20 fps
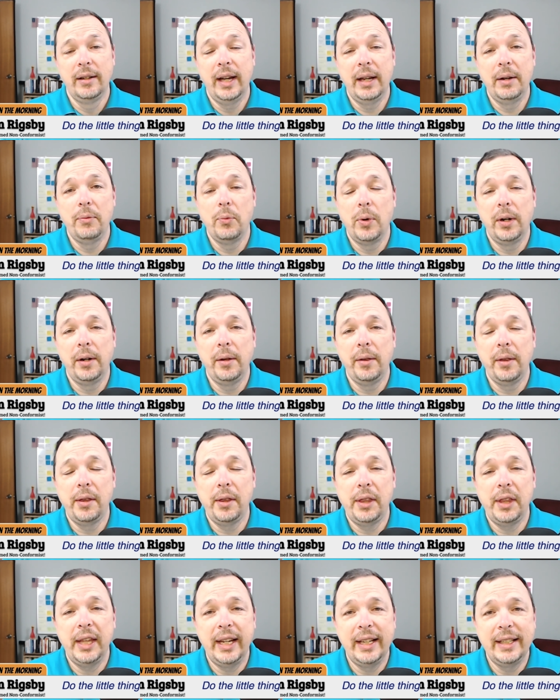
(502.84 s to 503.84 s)
And one of
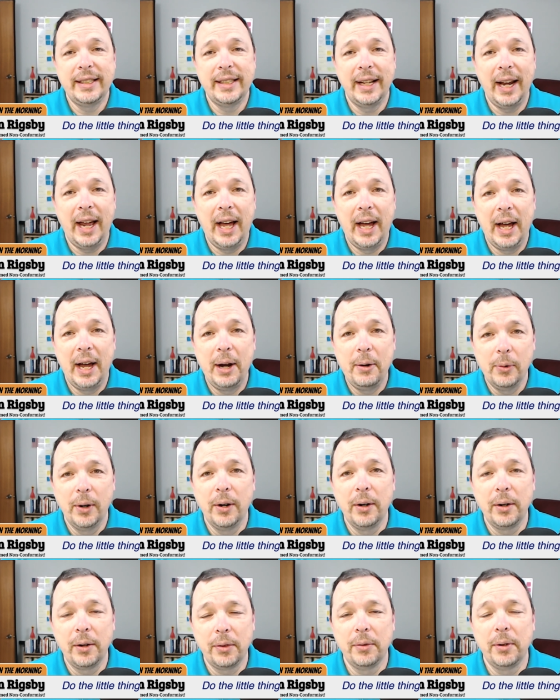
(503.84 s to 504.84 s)
the things that I
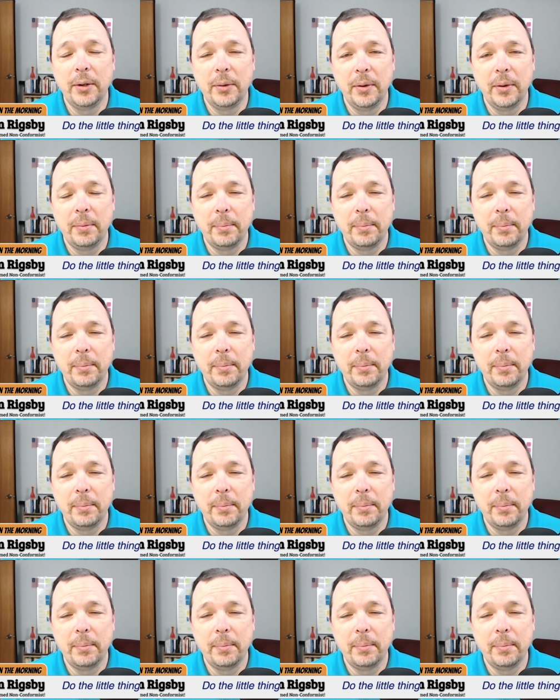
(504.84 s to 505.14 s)
work through